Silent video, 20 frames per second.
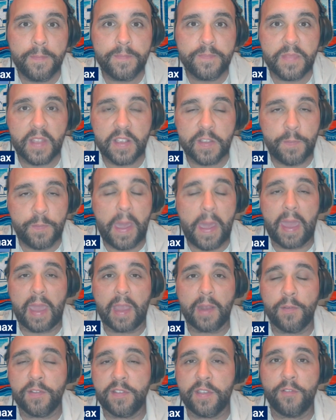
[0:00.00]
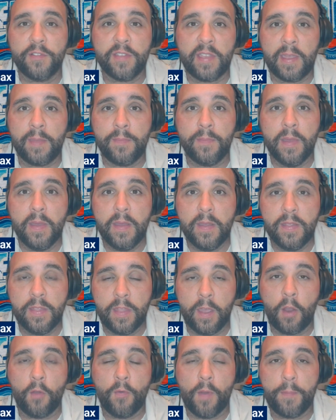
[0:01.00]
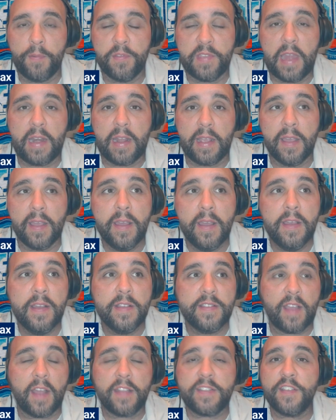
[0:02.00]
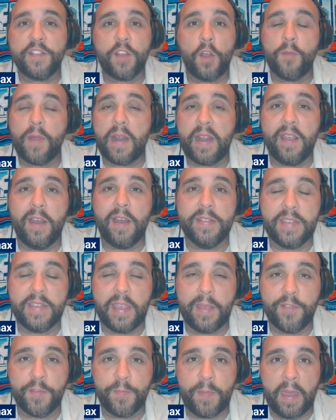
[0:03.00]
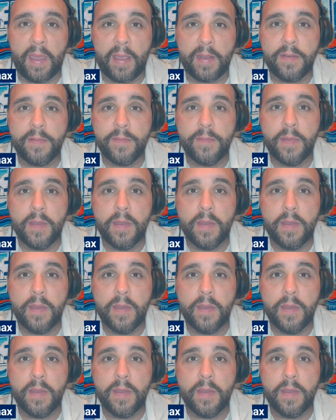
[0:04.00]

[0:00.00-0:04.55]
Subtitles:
Spain, whichever team they are representing. Santi's already on Team Spain.